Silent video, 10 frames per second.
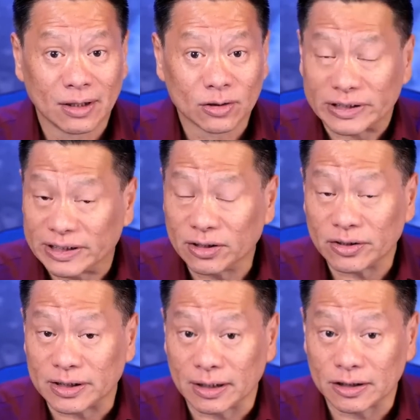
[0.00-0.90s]
So, it's
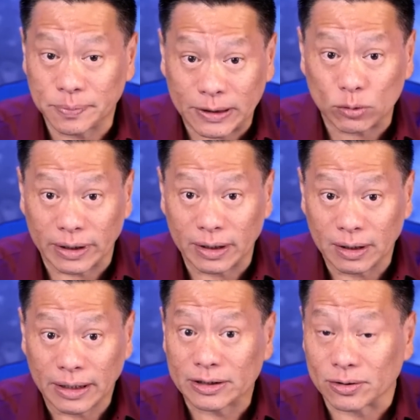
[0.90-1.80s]
interesting. Spiritually,
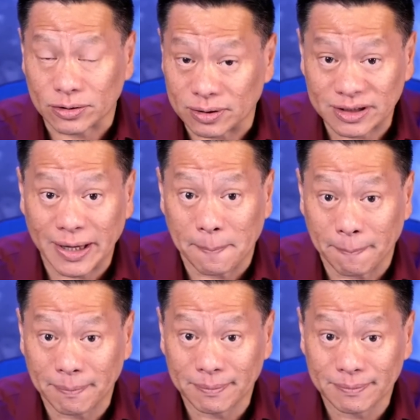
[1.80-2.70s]
it's also the same.
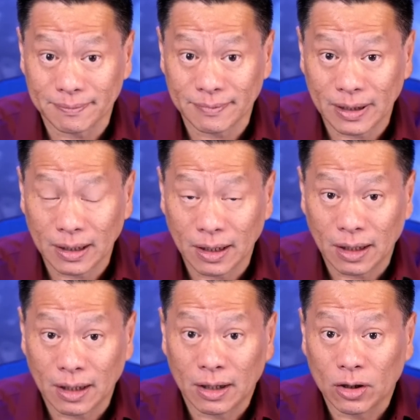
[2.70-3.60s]

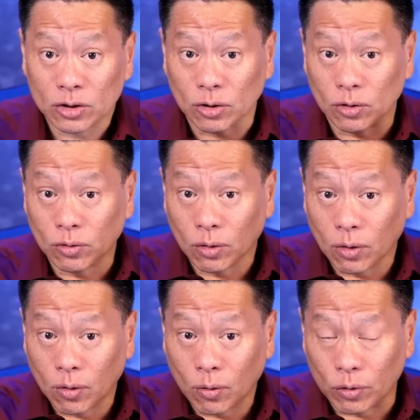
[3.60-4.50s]
So,
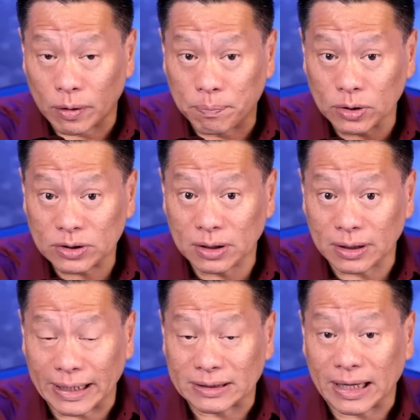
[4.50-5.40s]
when a person
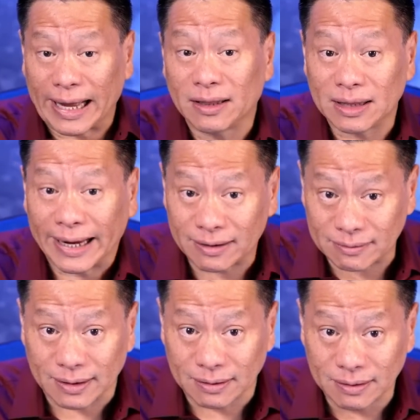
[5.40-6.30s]
is
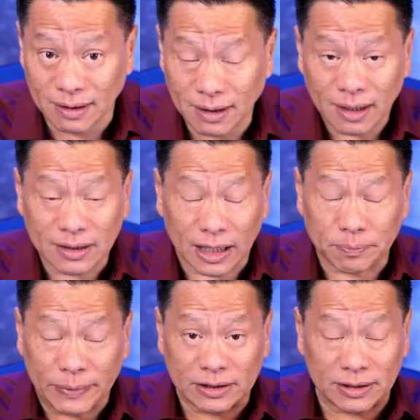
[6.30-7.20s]
enlightened, that
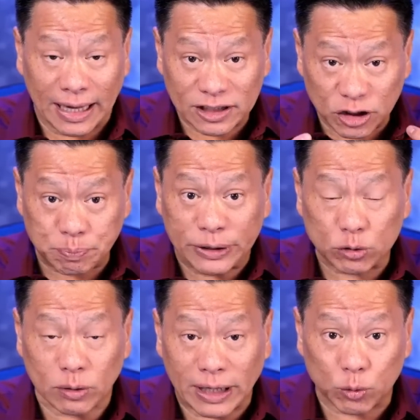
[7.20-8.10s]
means that
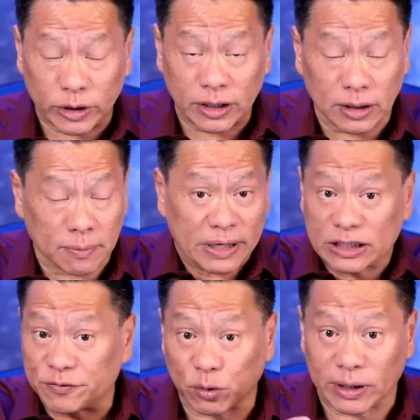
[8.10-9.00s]
spiritual light within them
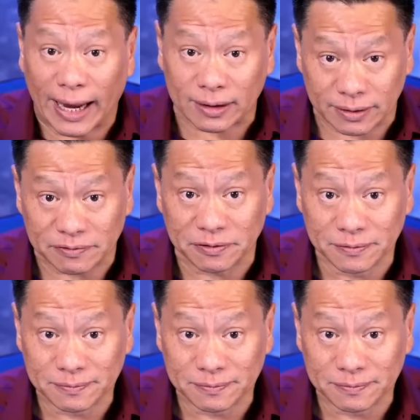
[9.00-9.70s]
is fully active